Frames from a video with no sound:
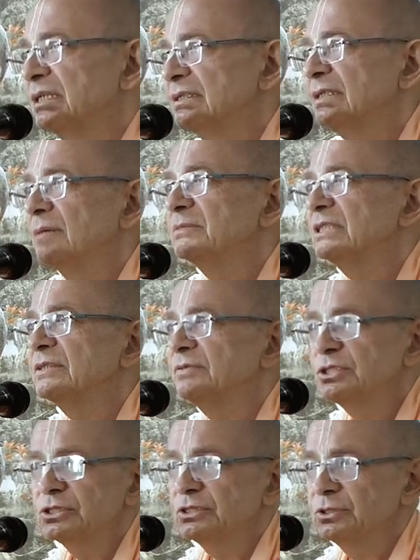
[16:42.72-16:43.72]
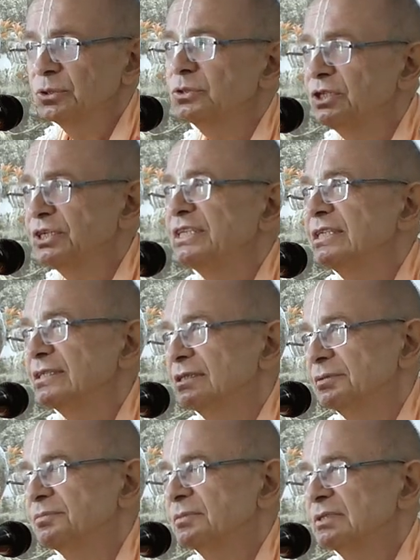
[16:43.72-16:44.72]
something which is not real,
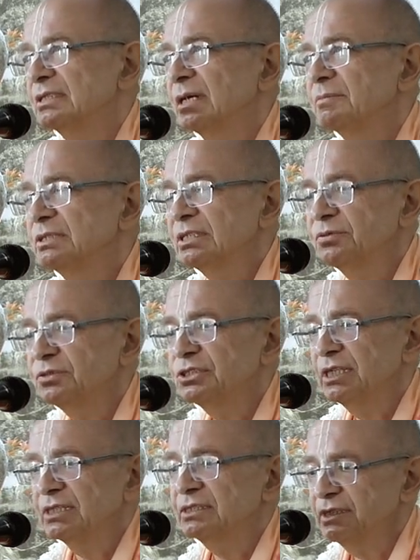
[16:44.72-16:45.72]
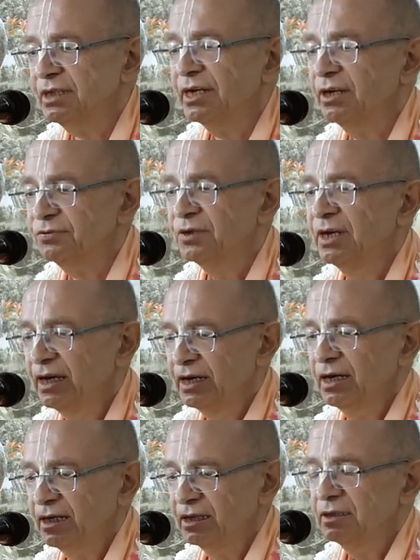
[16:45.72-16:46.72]
something which doesn't have
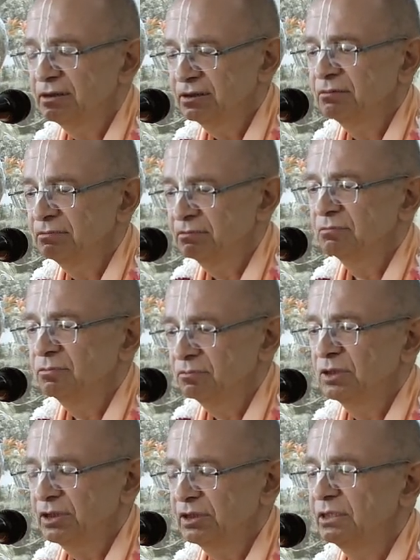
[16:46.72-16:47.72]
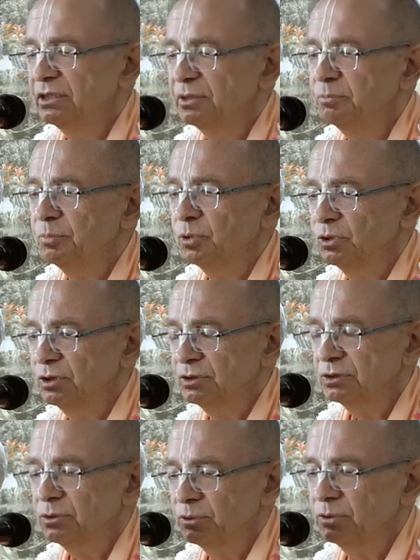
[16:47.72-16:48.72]
uh, the real
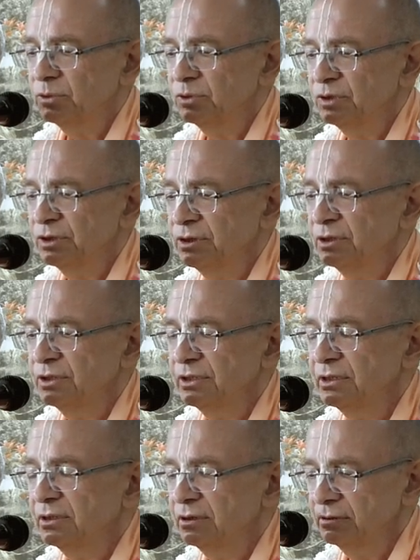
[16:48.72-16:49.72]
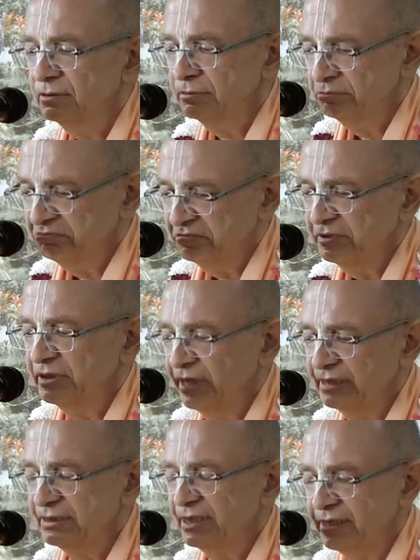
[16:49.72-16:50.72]
importance or real
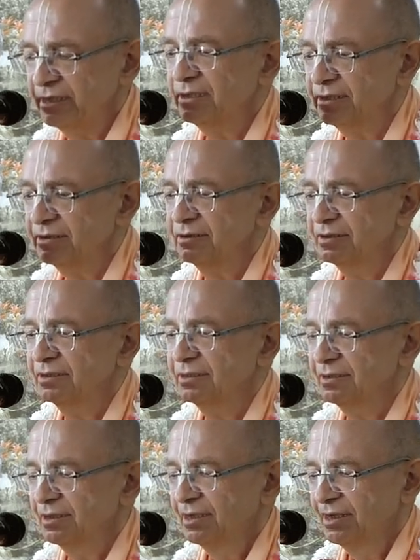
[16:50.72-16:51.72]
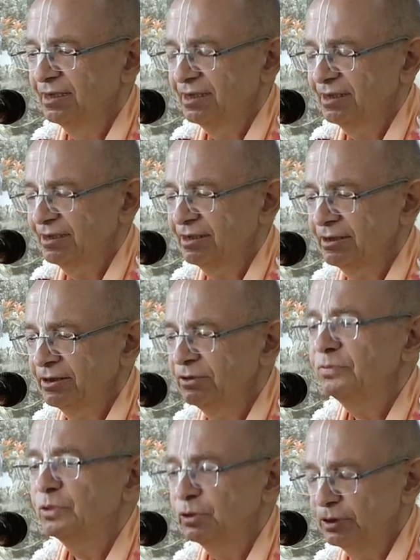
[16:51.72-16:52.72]
lasting uh,
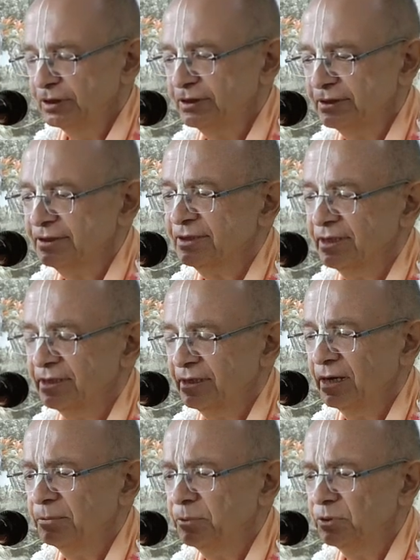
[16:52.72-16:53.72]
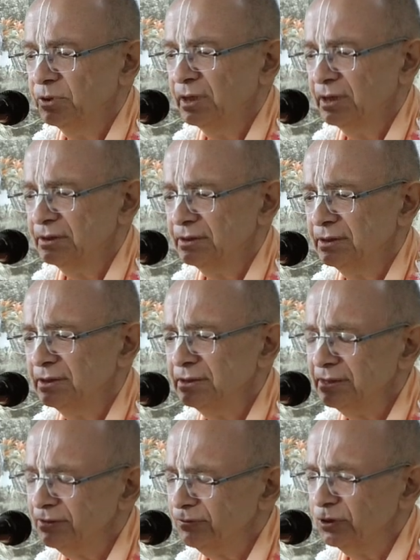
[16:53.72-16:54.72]
influence uh, upon us. This
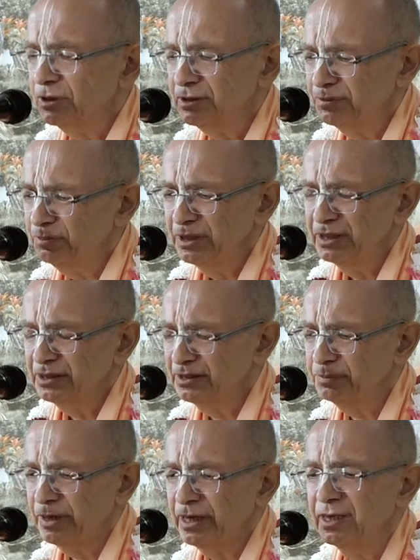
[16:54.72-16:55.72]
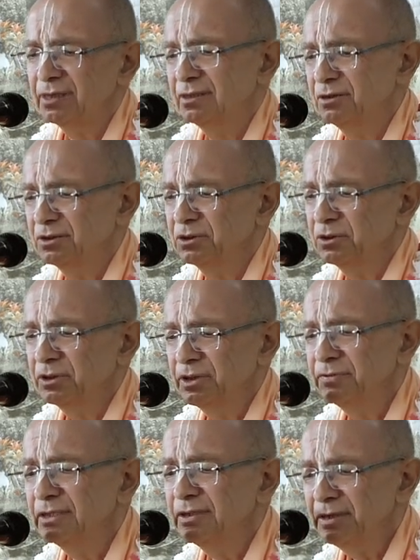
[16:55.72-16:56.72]
is what is being spread, you know.
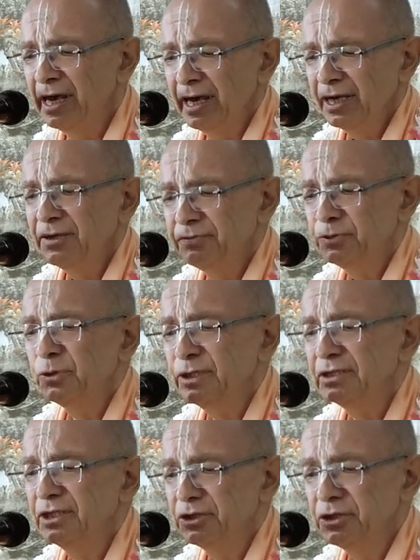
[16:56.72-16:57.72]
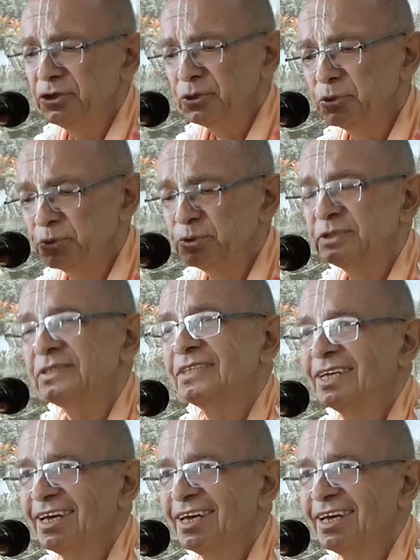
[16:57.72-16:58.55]
Even if you read the news